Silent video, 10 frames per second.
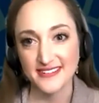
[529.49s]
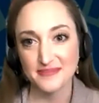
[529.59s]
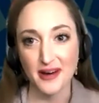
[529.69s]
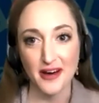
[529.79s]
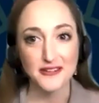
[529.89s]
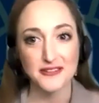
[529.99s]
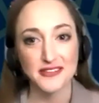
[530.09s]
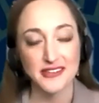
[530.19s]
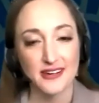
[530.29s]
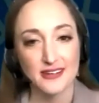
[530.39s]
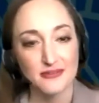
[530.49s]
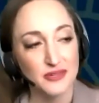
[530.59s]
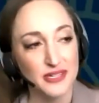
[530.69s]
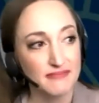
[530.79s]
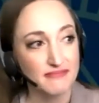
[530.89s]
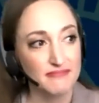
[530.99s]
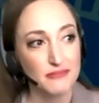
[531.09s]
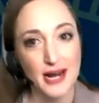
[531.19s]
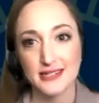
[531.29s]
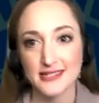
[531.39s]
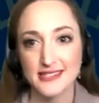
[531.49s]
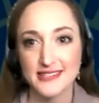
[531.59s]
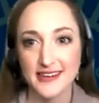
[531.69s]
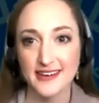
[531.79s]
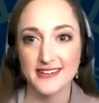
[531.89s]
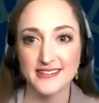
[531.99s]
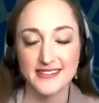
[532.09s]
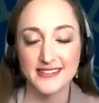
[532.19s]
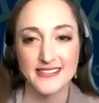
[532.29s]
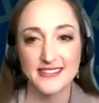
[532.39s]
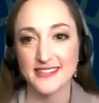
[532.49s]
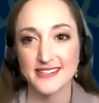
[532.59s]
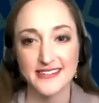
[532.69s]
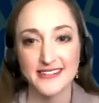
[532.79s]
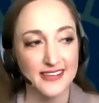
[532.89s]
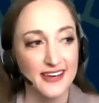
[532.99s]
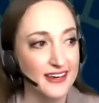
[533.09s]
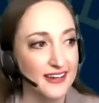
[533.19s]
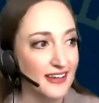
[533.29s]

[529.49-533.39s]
model that we practice at CCC Online.